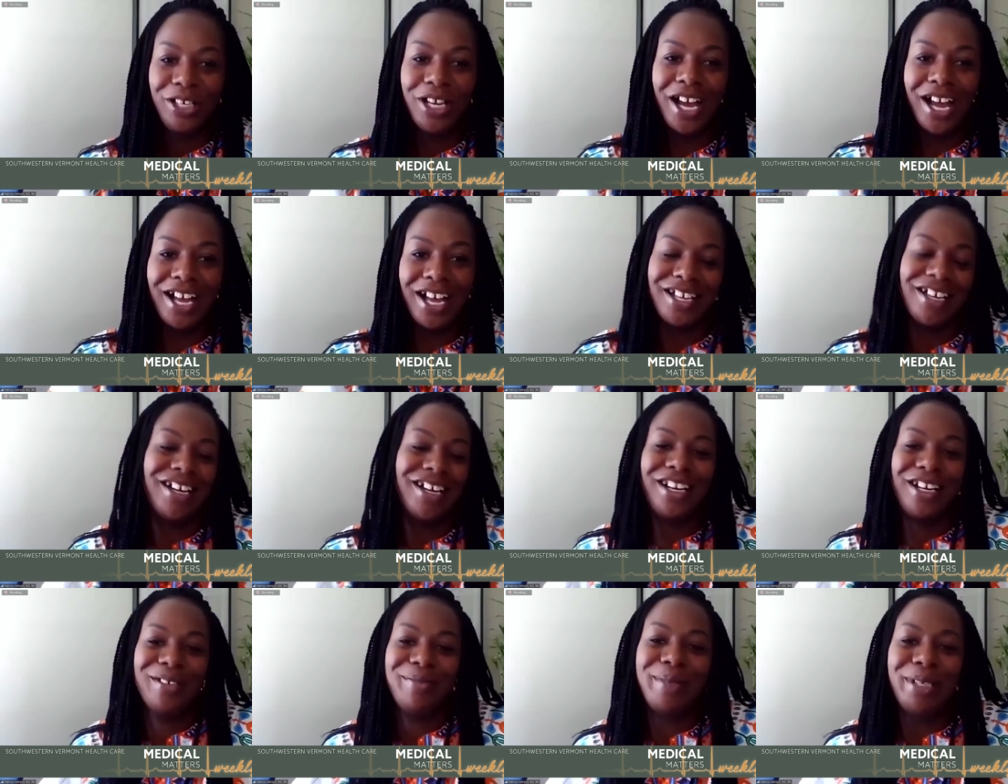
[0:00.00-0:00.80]
yeah,
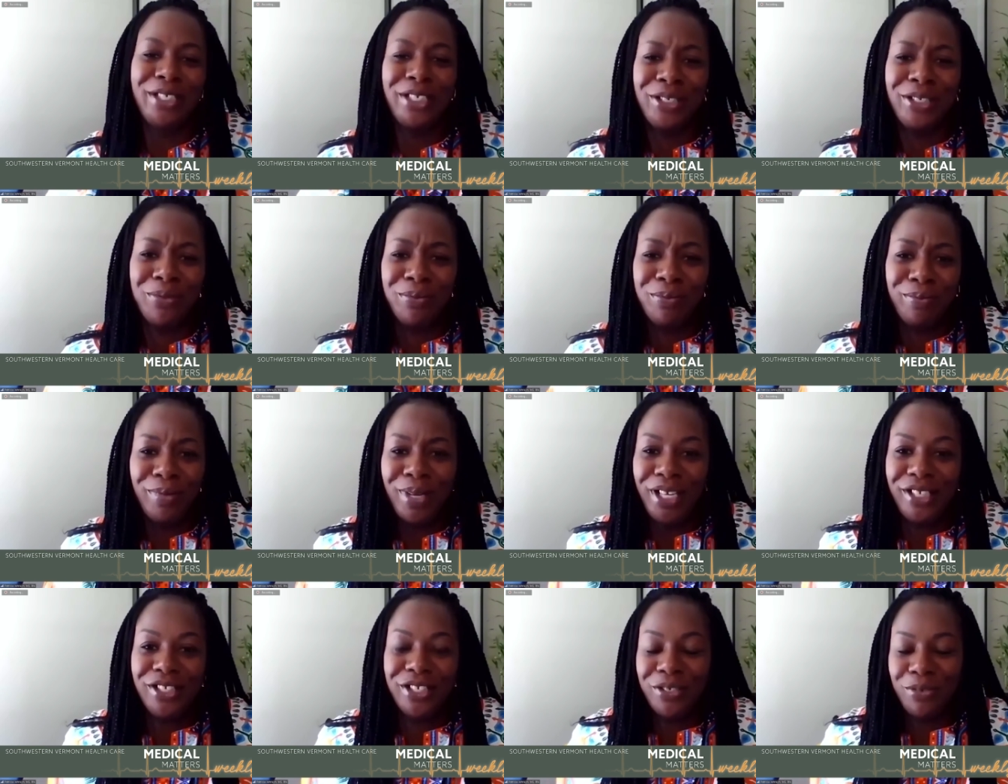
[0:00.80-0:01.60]
um, it's
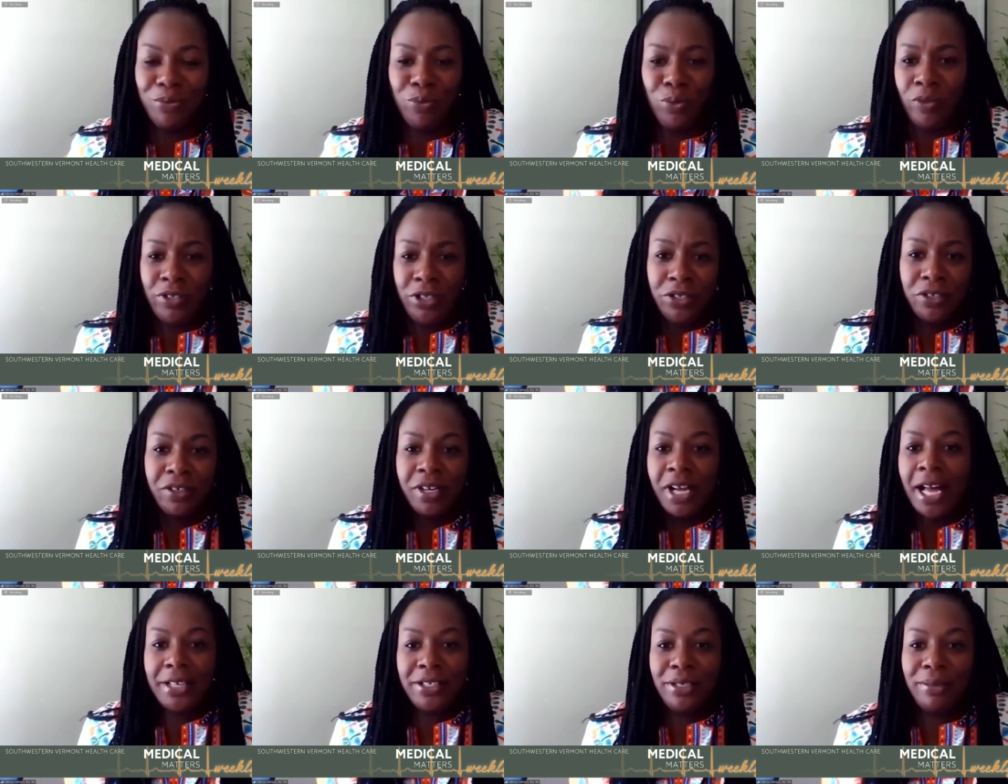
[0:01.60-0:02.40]
it's we've still
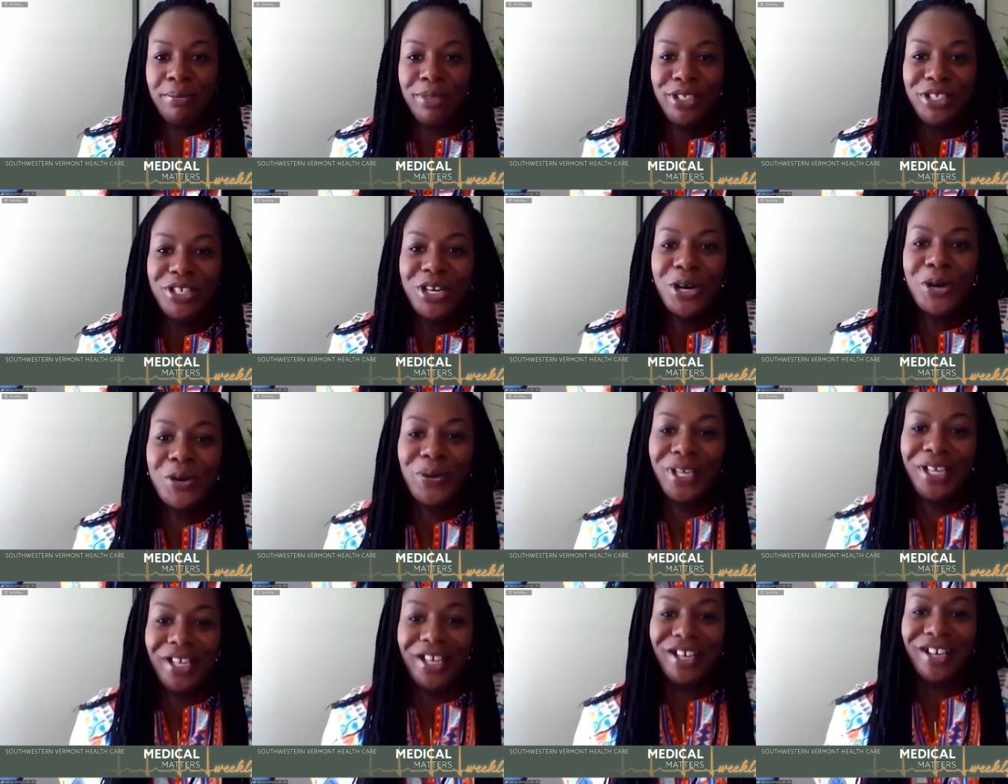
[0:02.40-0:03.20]
got some
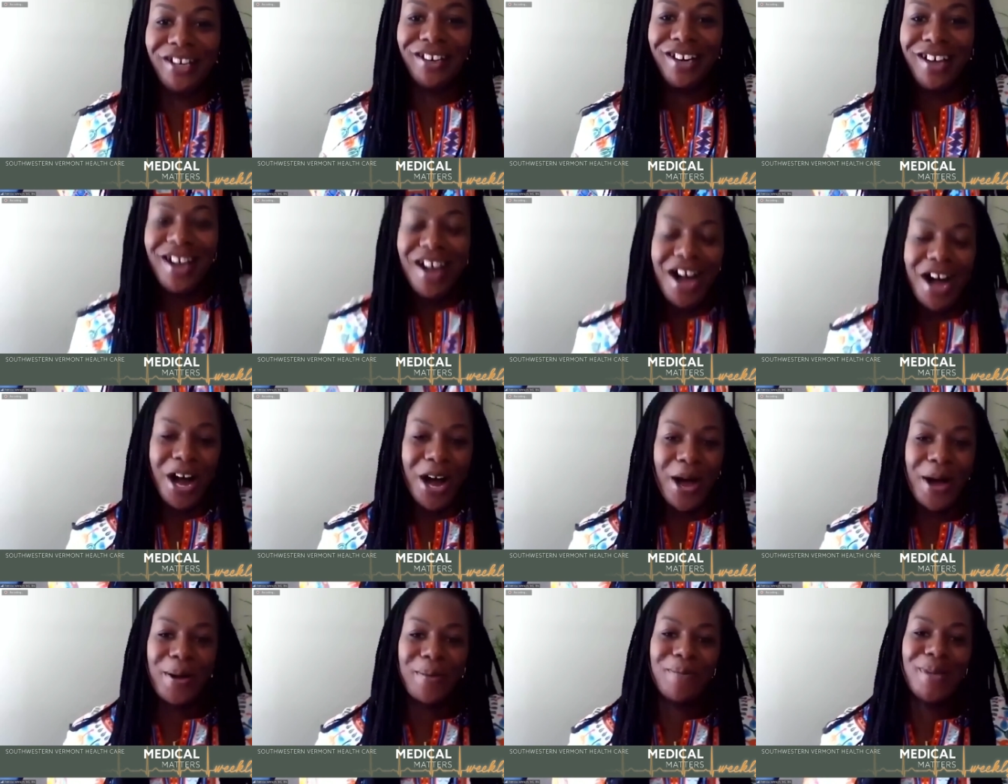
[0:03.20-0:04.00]
snow here.
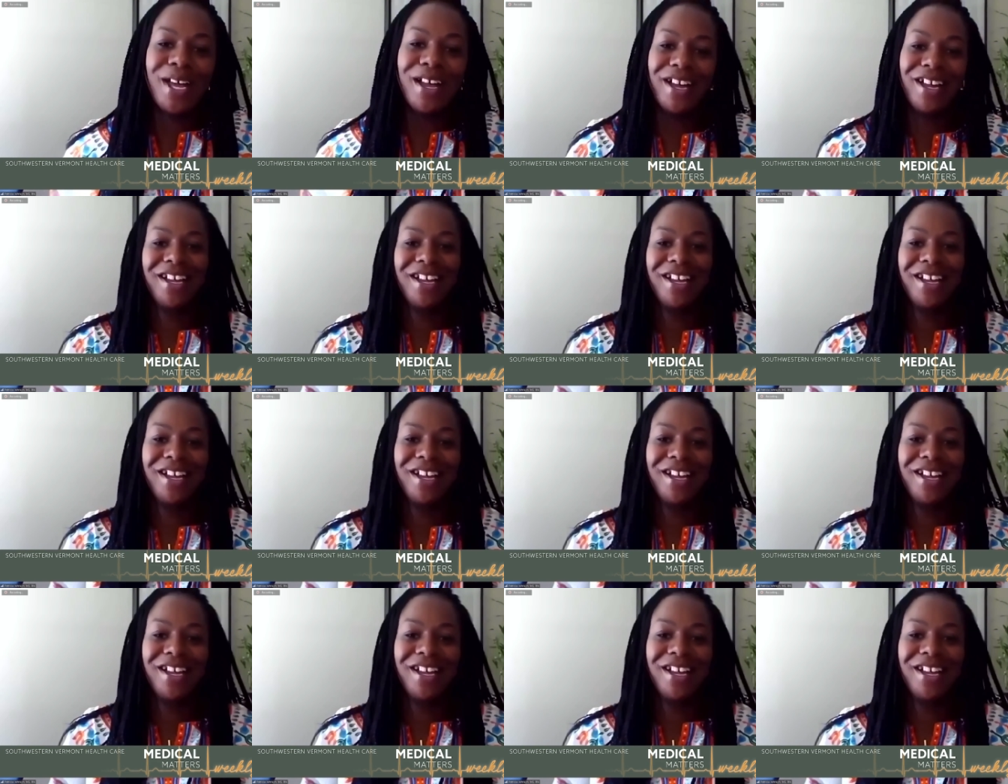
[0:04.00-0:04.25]
Um,